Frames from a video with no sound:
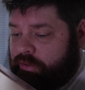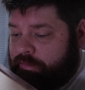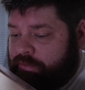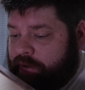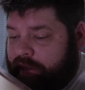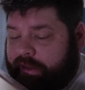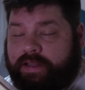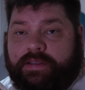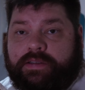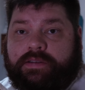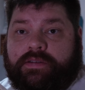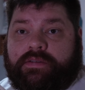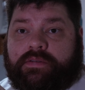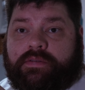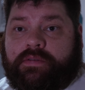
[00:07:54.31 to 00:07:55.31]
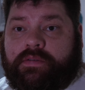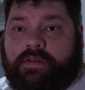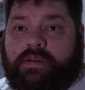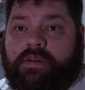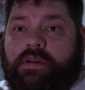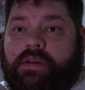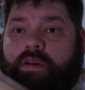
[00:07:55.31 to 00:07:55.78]
the brackets,
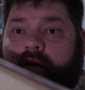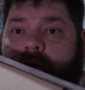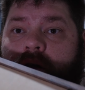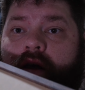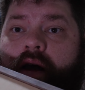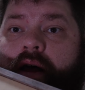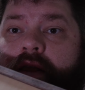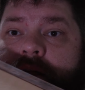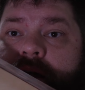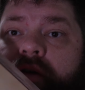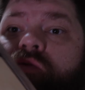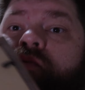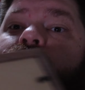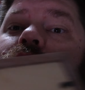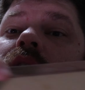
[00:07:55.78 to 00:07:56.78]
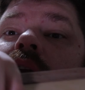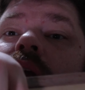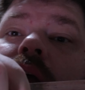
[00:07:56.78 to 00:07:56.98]
and then we